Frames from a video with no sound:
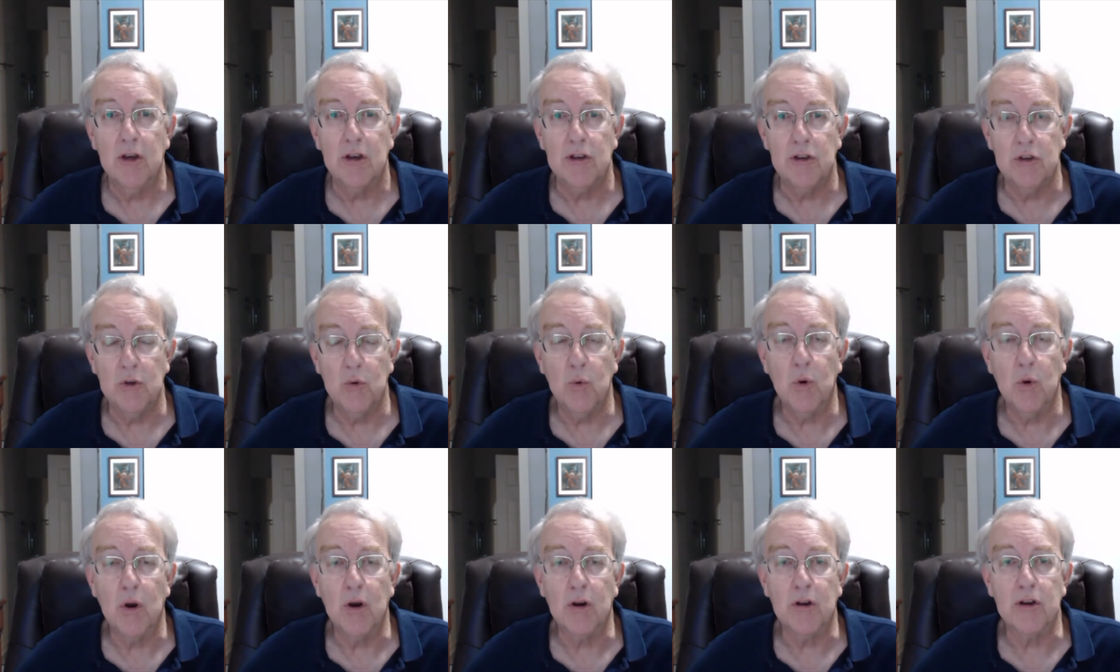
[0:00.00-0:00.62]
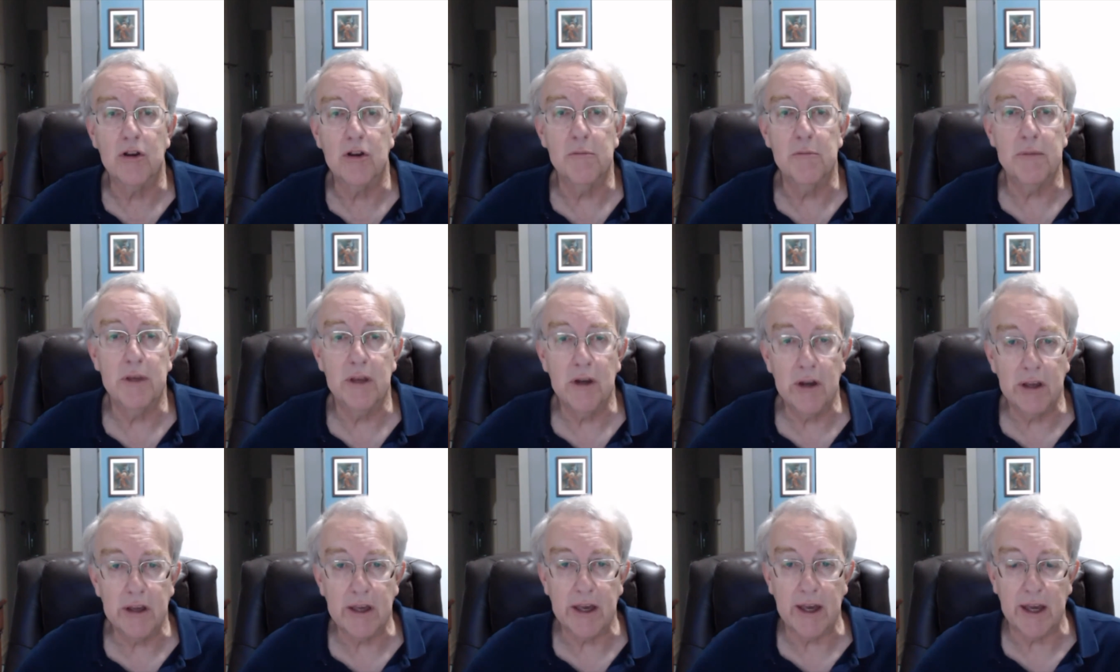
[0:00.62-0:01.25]
you are
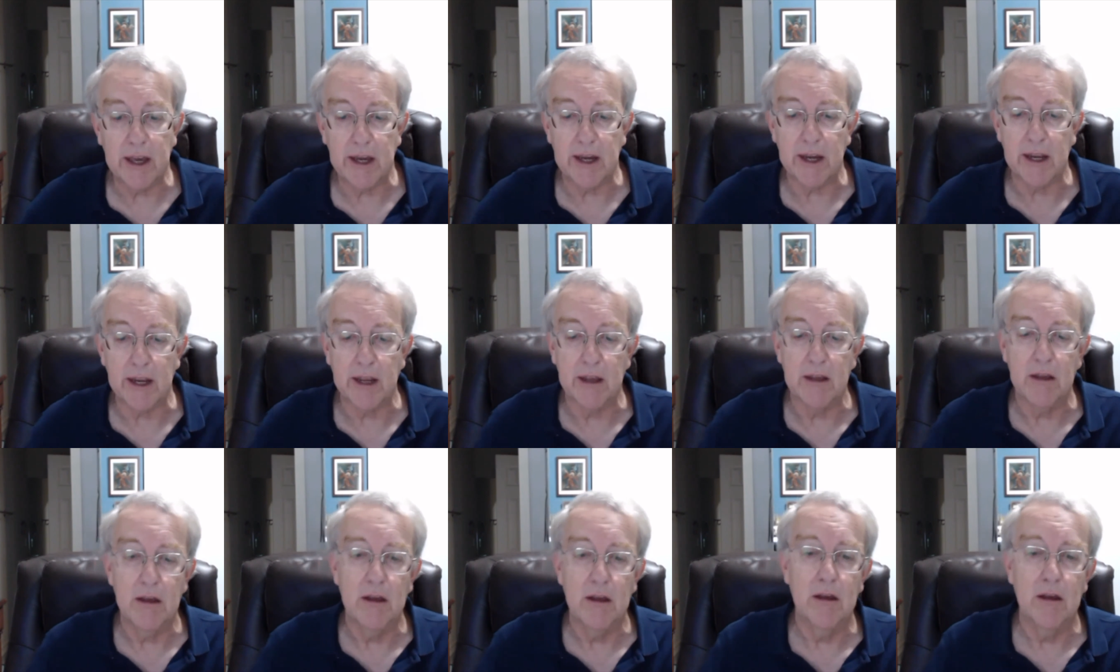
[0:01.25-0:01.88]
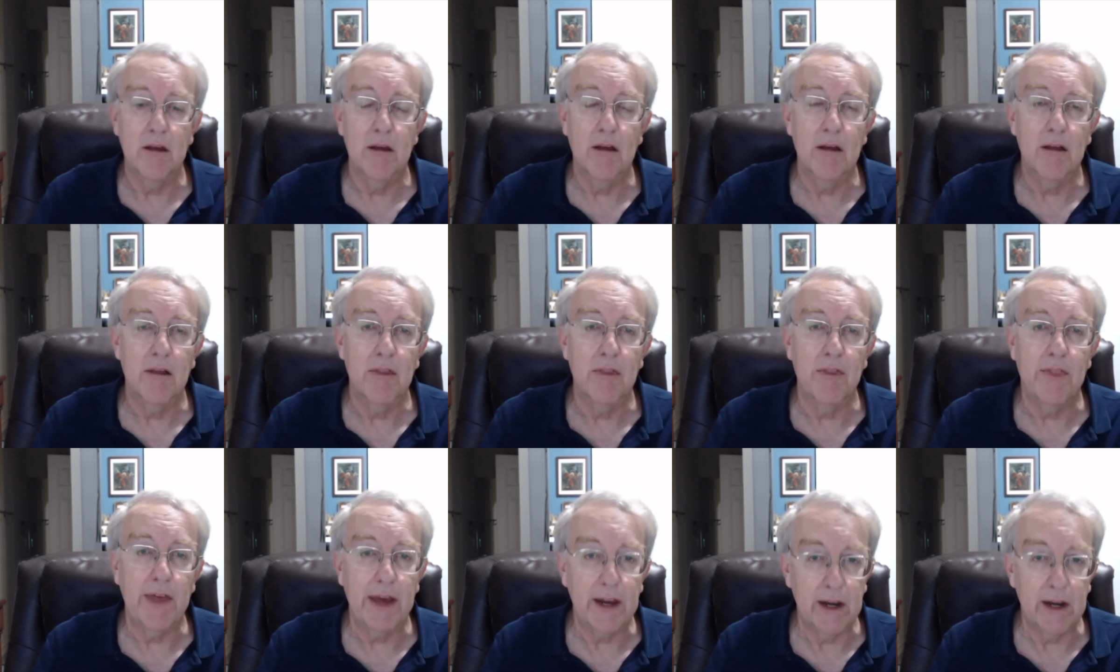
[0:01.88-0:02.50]
communicating
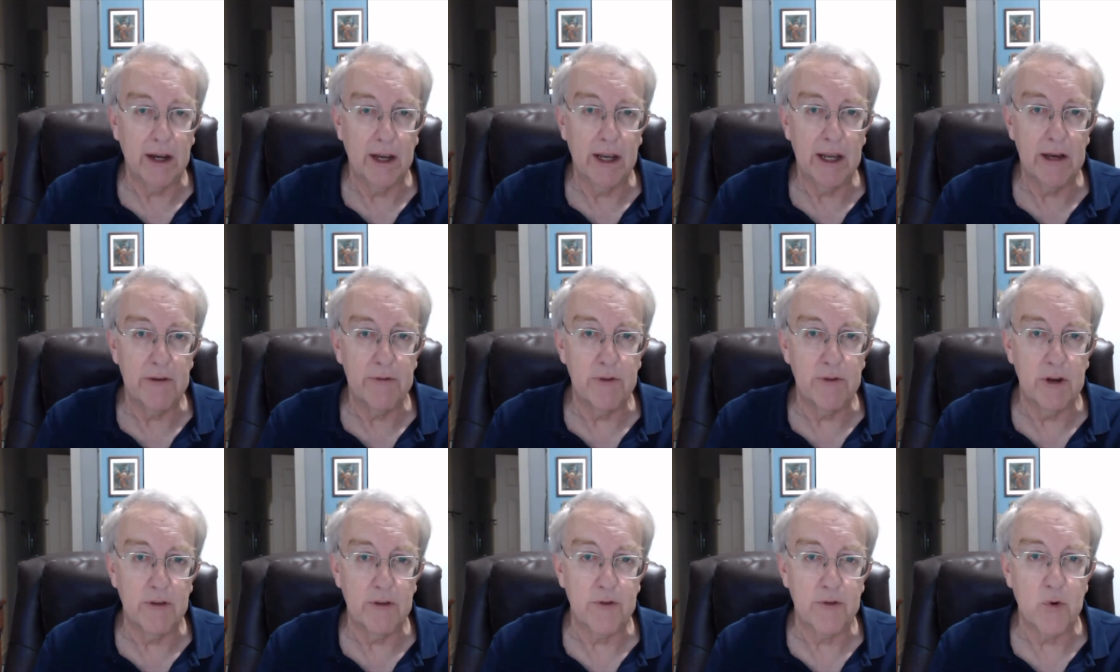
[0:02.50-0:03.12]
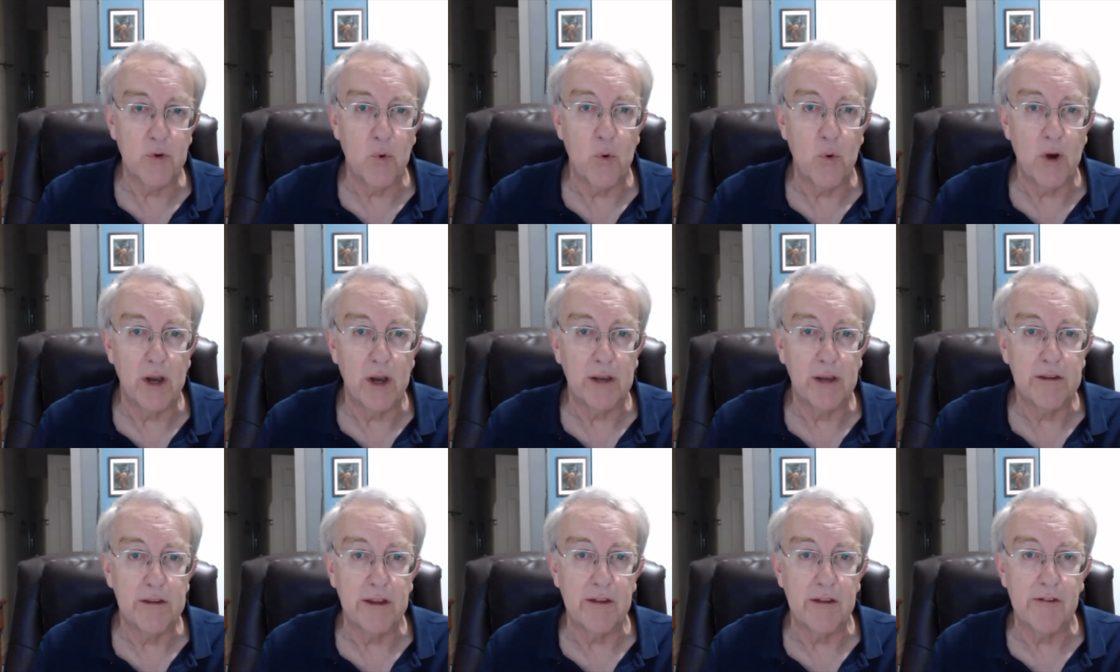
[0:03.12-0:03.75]
that level of
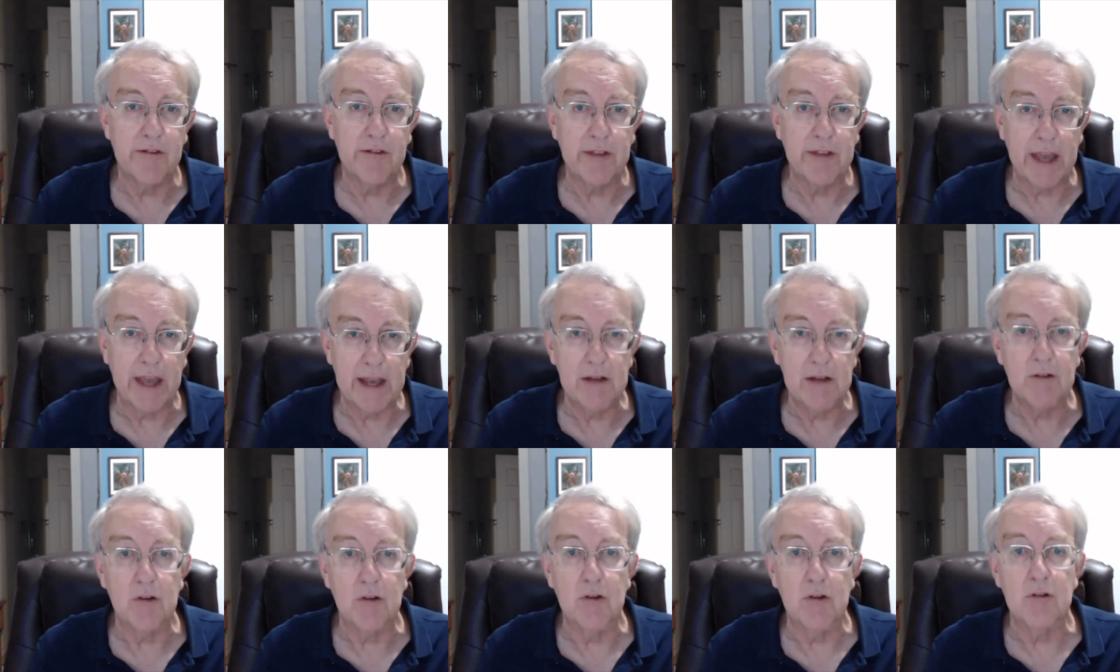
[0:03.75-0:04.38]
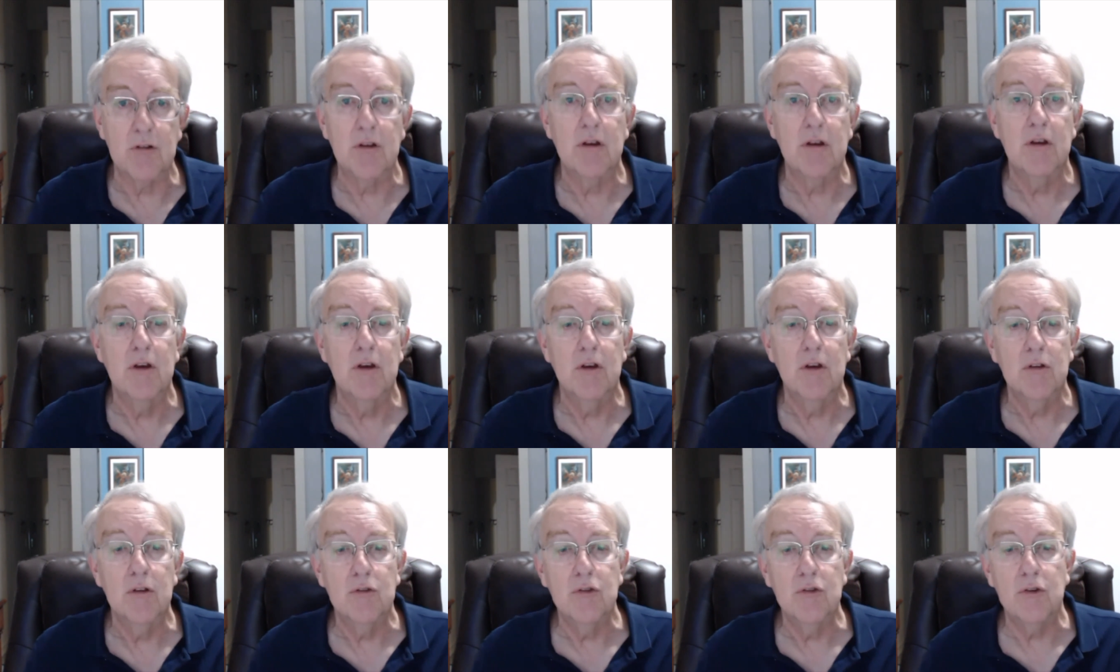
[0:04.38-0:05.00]
quality standard
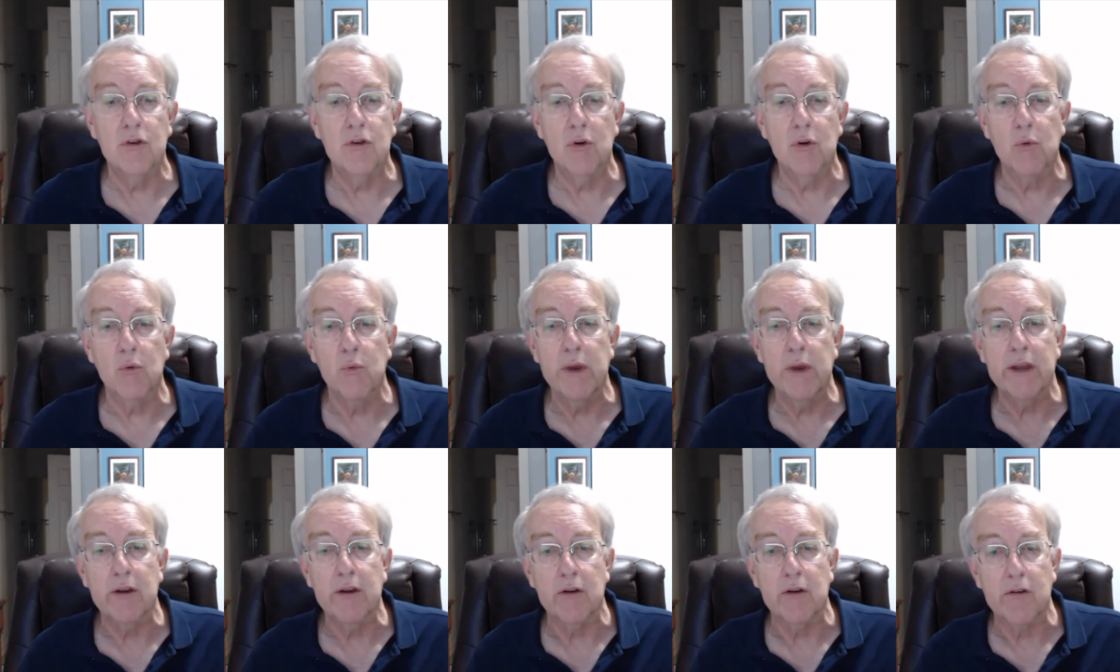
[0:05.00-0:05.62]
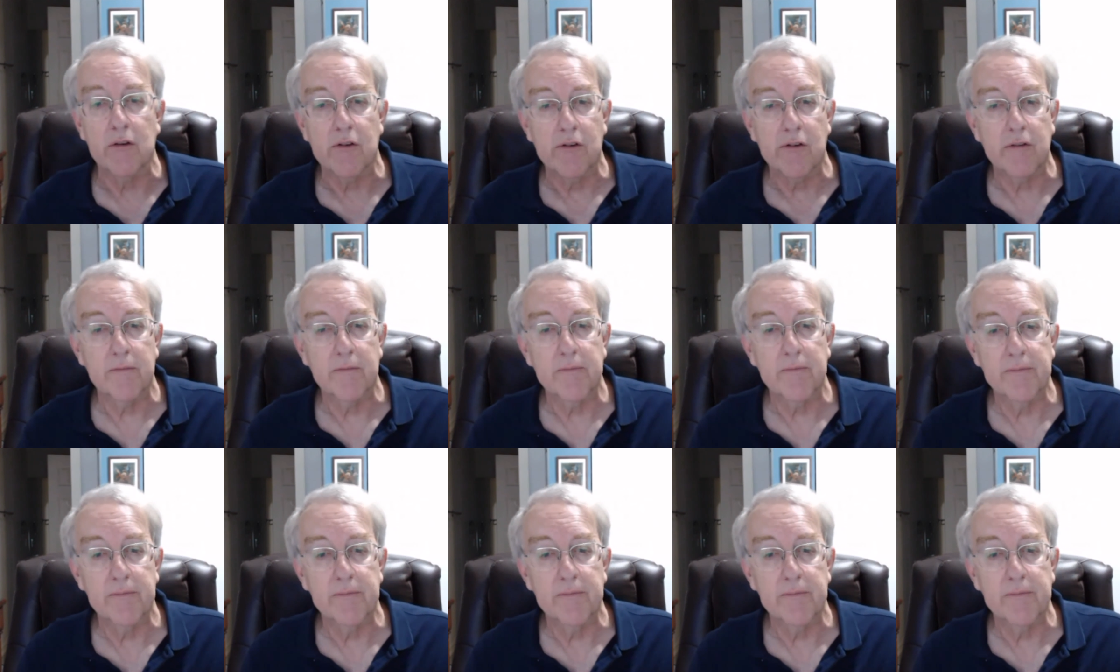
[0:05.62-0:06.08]
to your ringers.